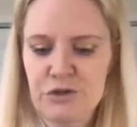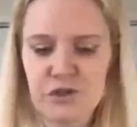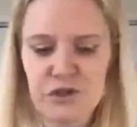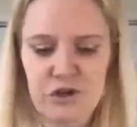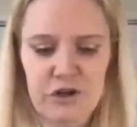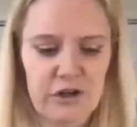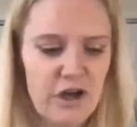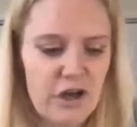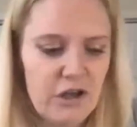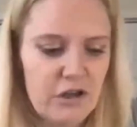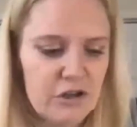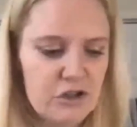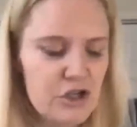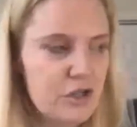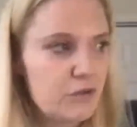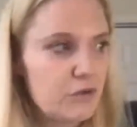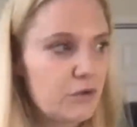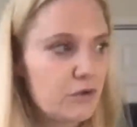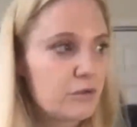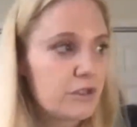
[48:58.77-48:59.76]
started college, I
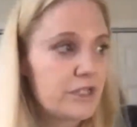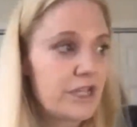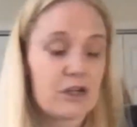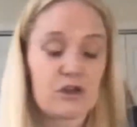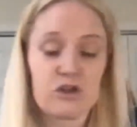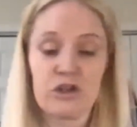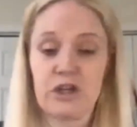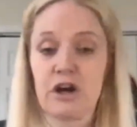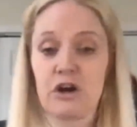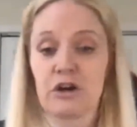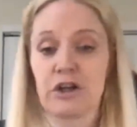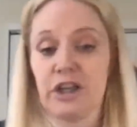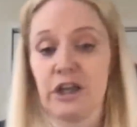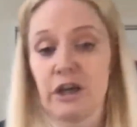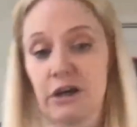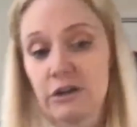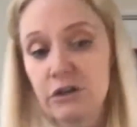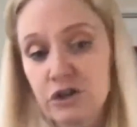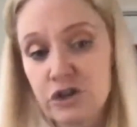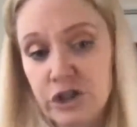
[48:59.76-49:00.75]
thought it was actually
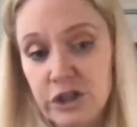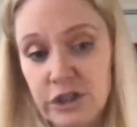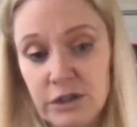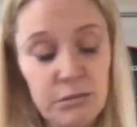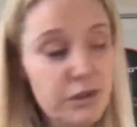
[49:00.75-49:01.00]
archaeology.